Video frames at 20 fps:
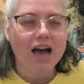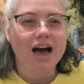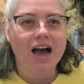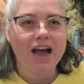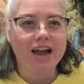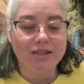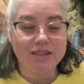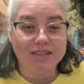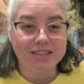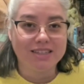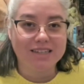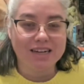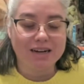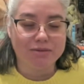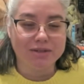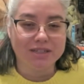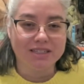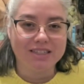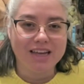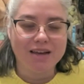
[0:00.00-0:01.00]
I know this is
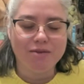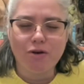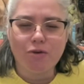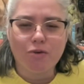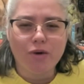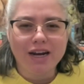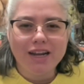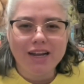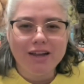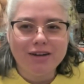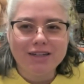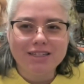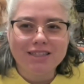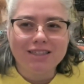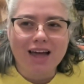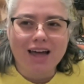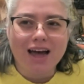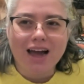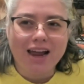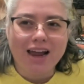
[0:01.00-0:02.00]
terrible to say, but why don't you just
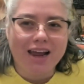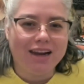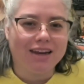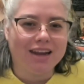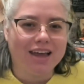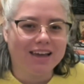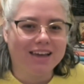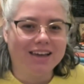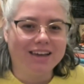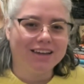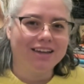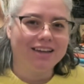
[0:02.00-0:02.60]
lie and like